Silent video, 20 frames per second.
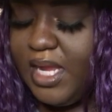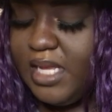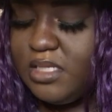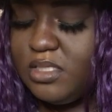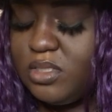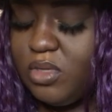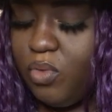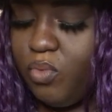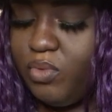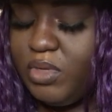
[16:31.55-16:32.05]

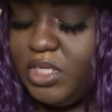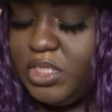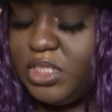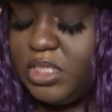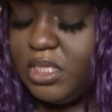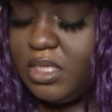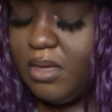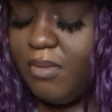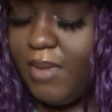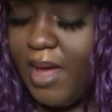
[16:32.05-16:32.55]

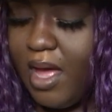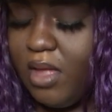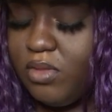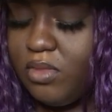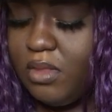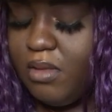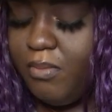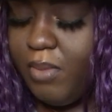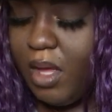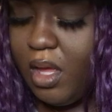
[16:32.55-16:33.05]
intuition
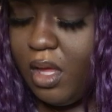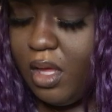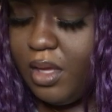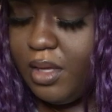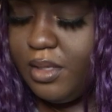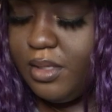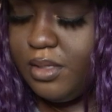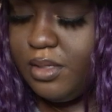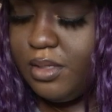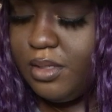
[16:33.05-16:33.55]
about the
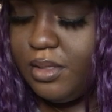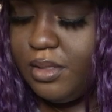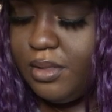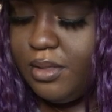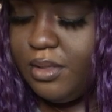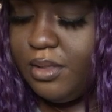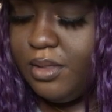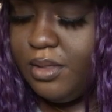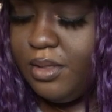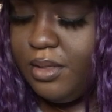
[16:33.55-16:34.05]
bond,
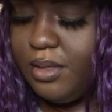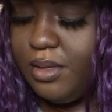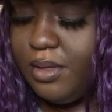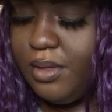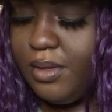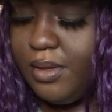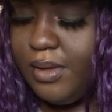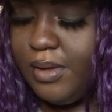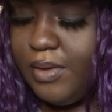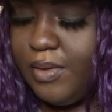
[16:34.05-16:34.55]

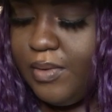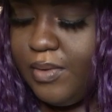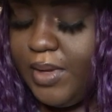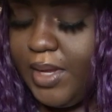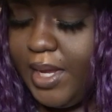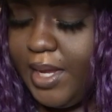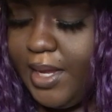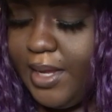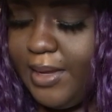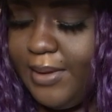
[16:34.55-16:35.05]

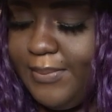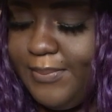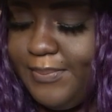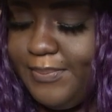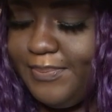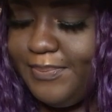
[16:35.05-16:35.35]
okay?